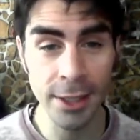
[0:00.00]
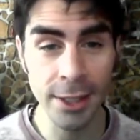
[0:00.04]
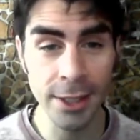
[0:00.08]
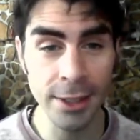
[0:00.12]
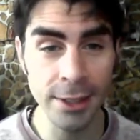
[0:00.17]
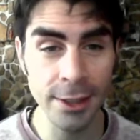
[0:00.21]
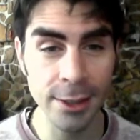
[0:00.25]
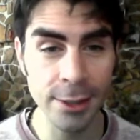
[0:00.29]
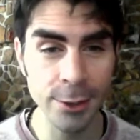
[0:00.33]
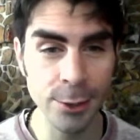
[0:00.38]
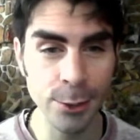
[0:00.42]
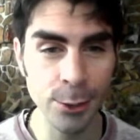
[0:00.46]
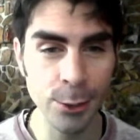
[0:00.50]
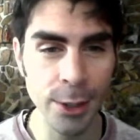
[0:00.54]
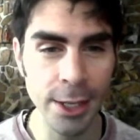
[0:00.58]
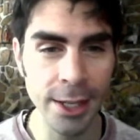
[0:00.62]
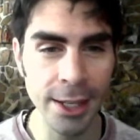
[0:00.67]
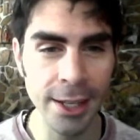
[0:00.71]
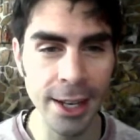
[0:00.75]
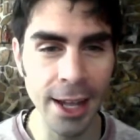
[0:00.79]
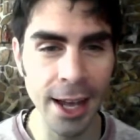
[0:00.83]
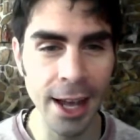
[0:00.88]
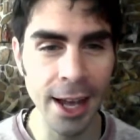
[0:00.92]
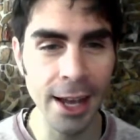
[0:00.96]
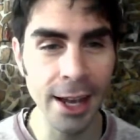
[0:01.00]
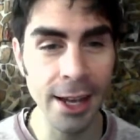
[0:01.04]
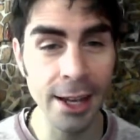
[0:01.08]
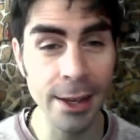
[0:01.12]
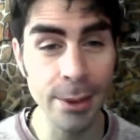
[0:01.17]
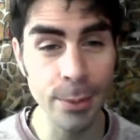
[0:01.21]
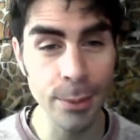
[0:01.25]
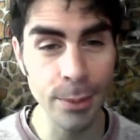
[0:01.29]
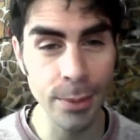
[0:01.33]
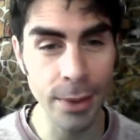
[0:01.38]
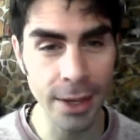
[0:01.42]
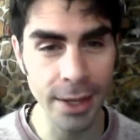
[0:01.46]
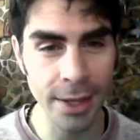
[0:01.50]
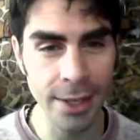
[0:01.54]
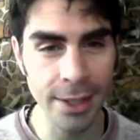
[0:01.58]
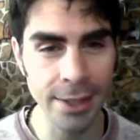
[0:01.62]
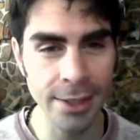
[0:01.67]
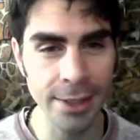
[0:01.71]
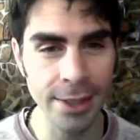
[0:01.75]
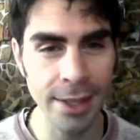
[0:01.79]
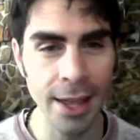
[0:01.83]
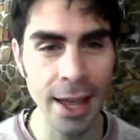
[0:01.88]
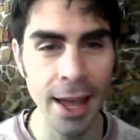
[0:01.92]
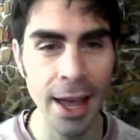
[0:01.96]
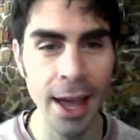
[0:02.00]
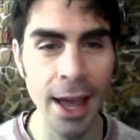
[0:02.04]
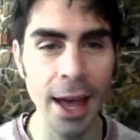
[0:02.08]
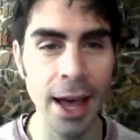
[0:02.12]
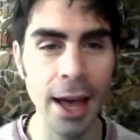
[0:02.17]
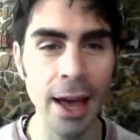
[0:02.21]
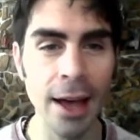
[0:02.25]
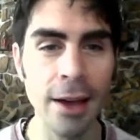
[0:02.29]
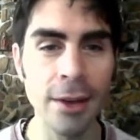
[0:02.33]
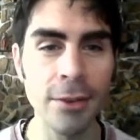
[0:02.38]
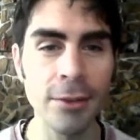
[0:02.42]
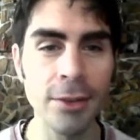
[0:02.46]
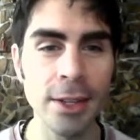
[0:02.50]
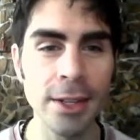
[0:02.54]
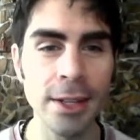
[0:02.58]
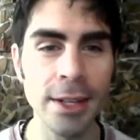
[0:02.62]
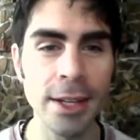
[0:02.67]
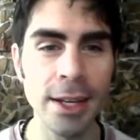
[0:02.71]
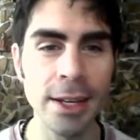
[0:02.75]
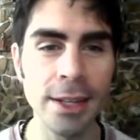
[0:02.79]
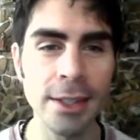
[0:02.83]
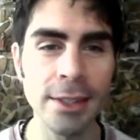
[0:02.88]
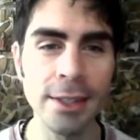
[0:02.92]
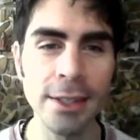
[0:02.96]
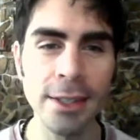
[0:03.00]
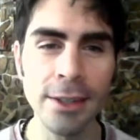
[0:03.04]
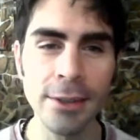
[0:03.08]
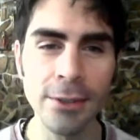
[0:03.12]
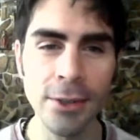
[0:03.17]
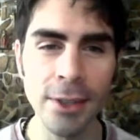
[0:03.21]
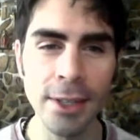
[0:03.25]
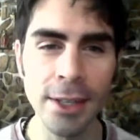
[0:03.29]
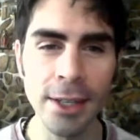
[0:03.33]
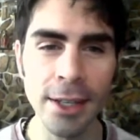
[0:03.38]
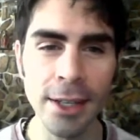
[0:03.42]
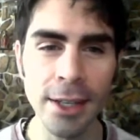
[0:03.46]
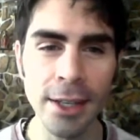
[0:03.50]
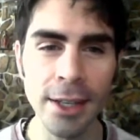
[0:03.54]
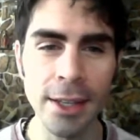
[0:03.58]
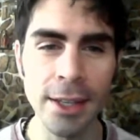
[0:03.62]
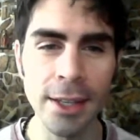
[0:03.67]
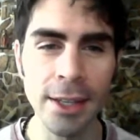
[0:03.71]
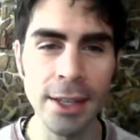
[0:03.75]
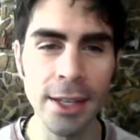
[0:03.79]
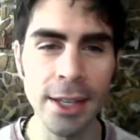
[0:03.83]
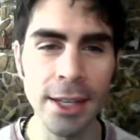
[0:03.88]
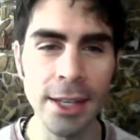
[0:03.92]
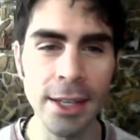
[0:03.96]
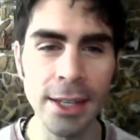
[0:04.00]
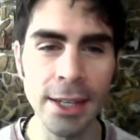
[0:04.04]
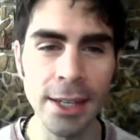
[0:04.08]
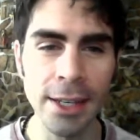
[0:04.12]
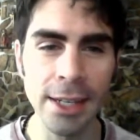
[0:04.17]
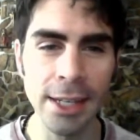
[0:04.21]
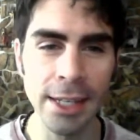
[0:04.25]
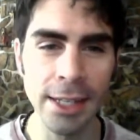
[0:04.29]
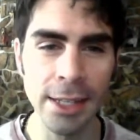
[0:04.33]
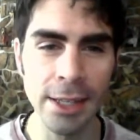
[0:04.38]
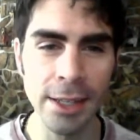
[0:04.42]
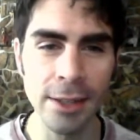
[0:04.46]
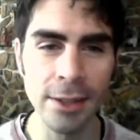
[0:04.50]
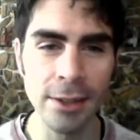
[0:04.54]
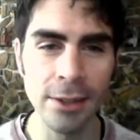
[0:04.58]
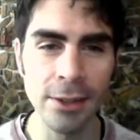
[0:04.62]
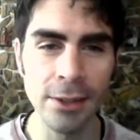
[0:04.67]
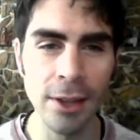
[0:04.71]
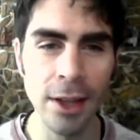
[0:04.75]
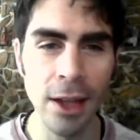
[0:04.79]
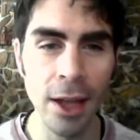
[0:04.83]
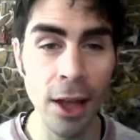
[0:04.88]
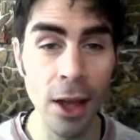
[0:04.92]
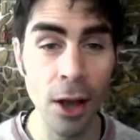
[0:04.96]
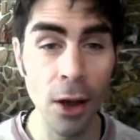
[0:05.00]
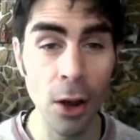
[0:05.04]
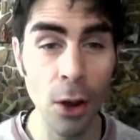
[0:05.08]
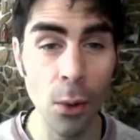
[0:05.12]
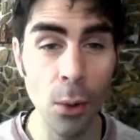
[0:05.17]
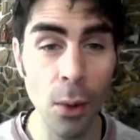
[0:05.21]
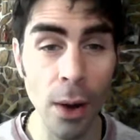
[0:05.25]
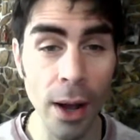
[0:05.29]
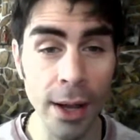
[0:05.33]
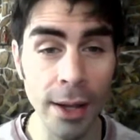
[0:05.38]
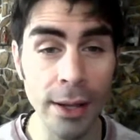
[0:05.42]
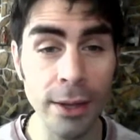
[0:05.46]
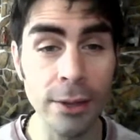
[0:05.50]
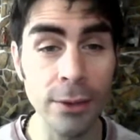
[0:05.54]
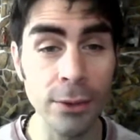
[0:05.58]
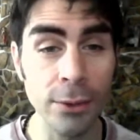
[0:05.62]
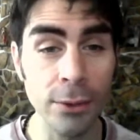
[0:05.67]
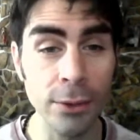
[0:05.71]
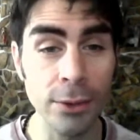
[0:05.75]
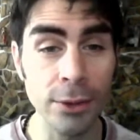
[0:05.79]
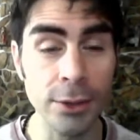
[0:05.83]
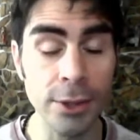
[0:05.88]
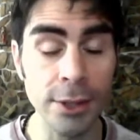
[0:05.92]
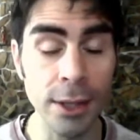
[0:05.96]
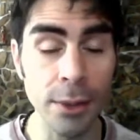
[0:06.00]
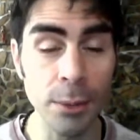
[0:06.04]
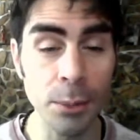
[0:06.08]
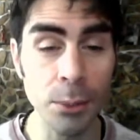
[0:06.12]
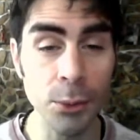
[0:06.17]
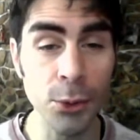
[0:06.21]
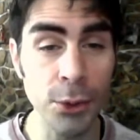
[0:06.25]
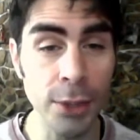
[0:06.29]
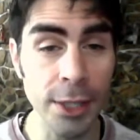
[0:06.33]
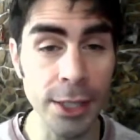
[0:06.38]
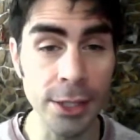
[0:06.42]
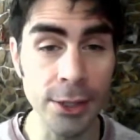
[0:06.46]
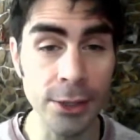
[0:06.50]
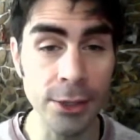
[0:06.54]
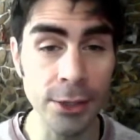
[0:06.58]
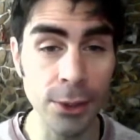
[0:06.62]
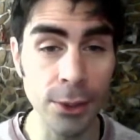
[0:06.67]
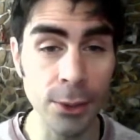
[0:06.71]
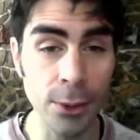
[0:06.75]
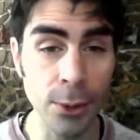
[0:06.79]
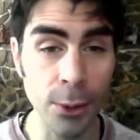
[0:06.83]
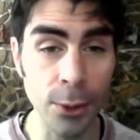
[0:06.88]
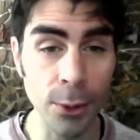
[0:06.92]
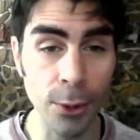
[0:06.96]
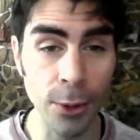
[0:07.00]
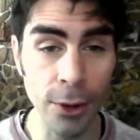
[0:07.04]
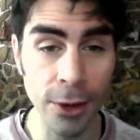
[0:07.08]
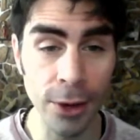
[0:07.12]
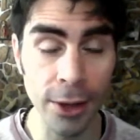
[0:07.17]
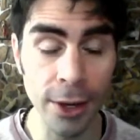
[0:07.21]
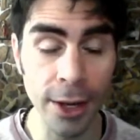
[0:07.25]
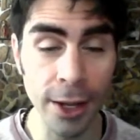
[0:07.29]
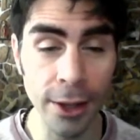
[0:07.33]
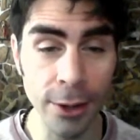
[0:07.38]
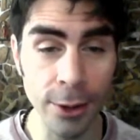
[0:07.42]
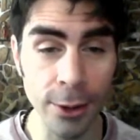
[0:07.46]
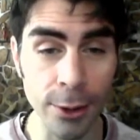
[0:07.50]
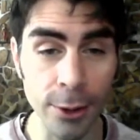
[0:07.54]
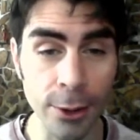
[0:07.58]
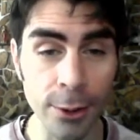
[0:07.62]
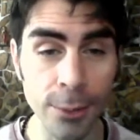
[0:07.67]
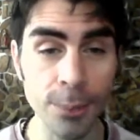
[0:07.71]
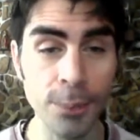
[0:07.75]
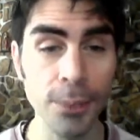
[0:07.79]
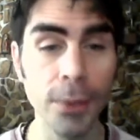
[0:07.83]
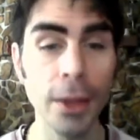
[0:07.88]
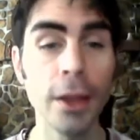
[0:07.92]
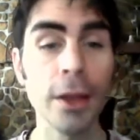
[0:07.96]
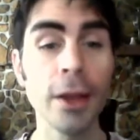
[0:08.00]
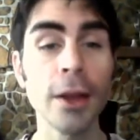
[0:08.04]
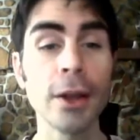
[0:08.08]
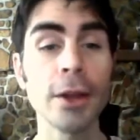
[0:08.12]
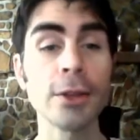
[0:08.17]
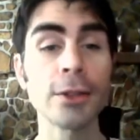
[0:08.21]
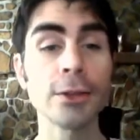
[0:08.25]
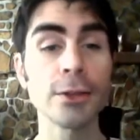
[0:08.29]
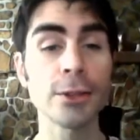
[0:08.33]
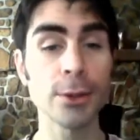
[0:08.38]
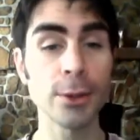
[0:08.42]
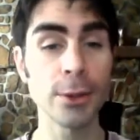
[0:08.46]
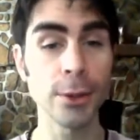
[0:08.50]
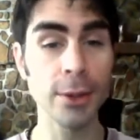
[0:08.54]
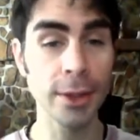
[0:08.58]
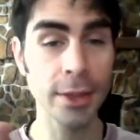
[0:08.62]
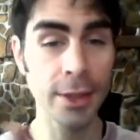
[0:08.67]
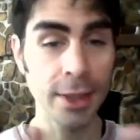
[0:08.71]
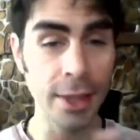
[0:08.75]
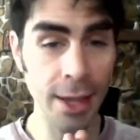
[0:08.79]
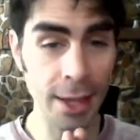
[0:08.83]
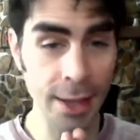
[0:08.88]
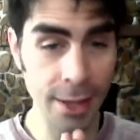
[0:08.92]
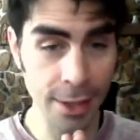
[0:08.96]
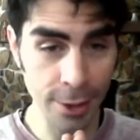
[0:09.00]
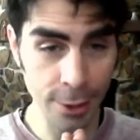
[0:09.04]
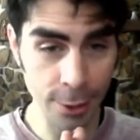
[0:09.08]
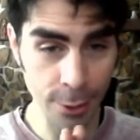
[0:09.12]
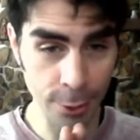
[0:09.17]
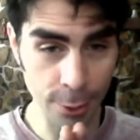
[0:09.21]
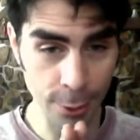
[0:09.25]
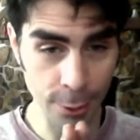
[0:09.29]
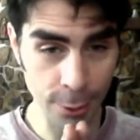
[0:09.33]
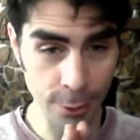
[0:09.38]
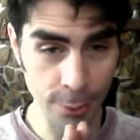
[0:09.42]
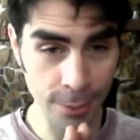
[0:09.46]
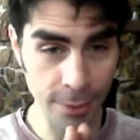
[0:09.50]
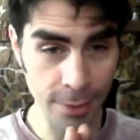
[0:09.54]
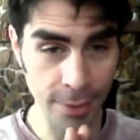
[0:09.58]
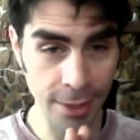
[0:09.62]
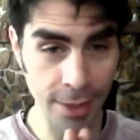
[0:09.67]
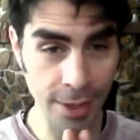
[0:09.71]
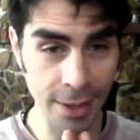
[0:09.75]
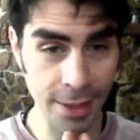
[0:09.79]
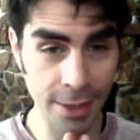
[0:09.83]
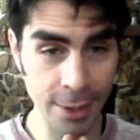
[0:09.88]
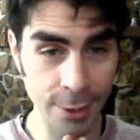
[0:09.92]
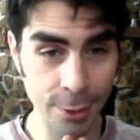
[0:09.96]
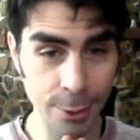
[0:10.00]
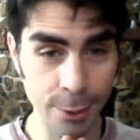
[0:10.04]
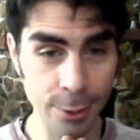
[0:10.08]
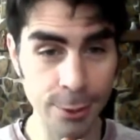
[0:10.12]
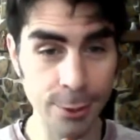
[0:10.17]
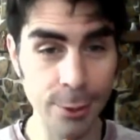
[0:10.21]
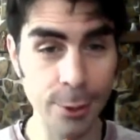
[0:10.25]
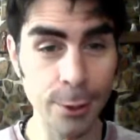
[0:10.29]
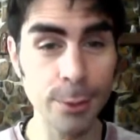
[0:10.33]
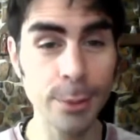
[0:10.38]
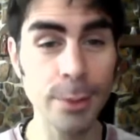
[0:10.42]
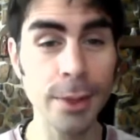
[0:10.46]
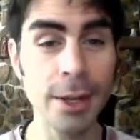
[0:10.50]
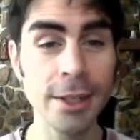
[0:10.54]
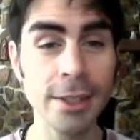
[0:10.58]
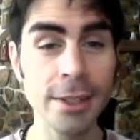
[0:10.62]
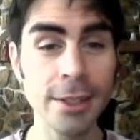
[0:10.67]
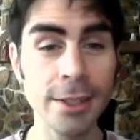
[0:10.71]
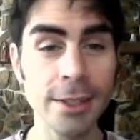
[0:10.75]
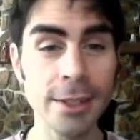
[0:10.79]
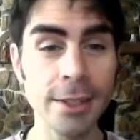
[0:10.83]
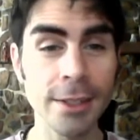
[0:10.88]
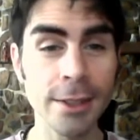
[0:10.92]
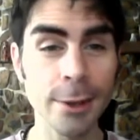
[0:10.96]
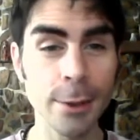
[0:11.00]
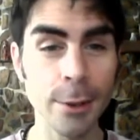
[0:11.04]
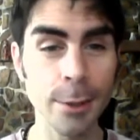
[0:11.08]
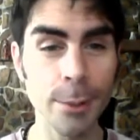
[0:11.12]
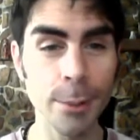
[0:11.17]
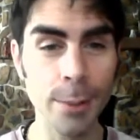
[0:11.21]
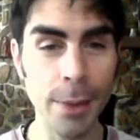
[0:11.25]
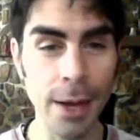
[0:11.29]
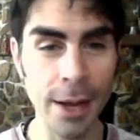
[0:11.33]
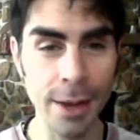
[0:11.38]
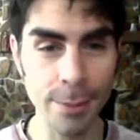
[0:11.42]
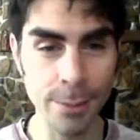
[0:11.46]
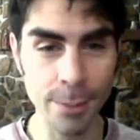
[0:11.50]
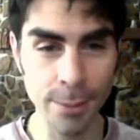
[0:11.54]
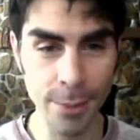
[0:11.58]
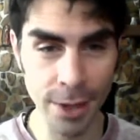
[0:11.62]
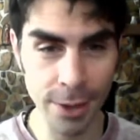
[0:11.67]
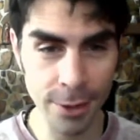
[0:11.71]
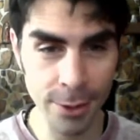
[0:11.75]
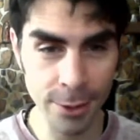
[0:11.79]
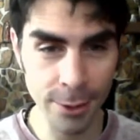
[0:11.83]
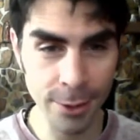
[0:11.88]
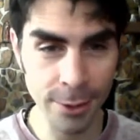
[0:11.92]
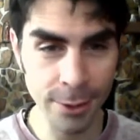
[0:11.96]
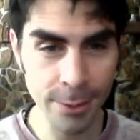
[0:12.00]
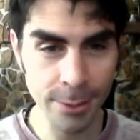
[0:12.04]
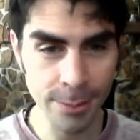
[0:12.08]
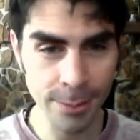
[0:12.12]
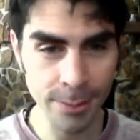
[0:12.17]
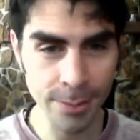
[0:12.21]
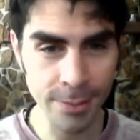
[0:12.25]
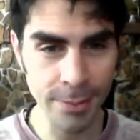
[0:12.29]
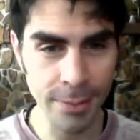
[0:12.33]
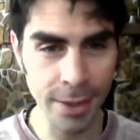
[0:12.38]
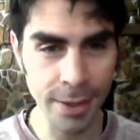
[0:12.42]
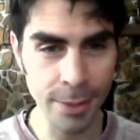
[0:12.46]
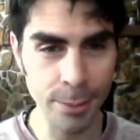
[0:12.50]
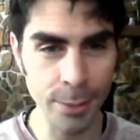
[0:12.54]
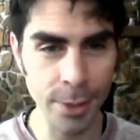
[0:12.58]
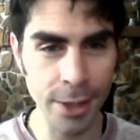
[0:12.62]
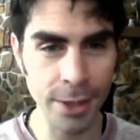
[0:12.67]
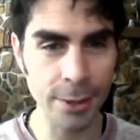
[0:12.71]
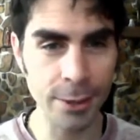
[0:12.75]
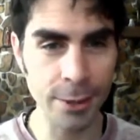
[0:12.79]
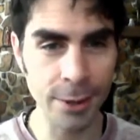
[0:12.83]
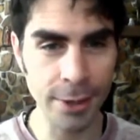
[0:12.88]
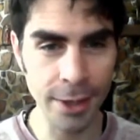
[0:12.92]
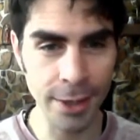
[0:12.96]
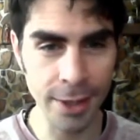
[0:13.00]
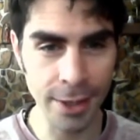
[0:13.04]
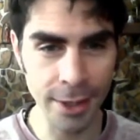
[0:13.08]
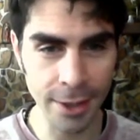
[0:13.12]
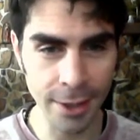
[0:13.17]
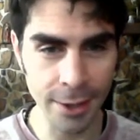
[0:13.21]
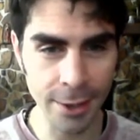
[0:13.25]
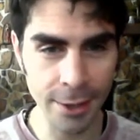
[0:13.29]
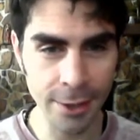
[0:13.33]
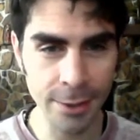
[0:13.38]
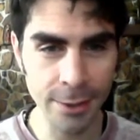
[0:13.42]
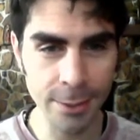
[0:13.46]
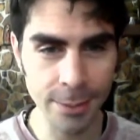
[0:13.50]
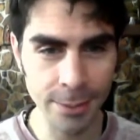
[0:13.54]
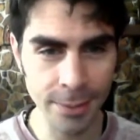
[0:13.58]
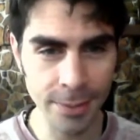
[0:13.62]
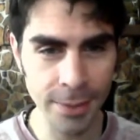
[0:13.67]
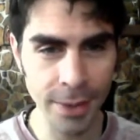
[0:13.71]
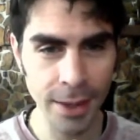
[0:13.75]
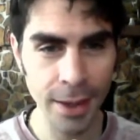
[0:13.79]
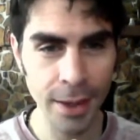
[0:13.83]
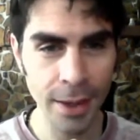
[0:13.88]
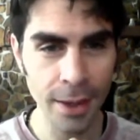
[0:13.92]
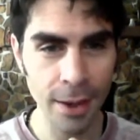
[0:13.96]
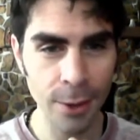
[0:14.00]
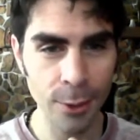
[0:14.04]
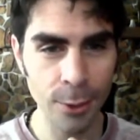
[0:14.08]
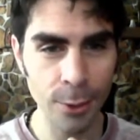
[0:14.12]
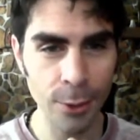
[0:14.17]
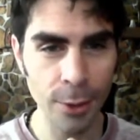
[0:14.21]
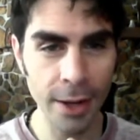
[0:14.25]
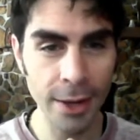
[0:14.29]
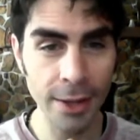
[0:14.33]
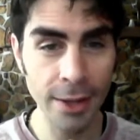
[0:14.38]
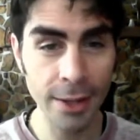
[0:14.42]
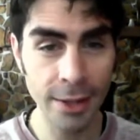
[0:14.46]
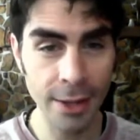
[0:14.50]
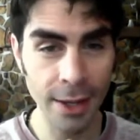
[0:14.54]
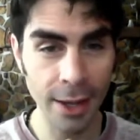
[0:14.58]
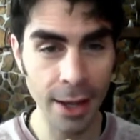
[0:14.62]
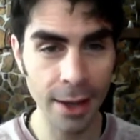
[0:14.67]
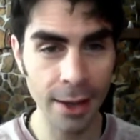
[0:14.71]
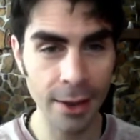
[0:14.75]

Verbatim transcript: during her activities when I might have an activity that needs quiet for some reason or another. So thank you. Thank you so much, my mother, my mother here,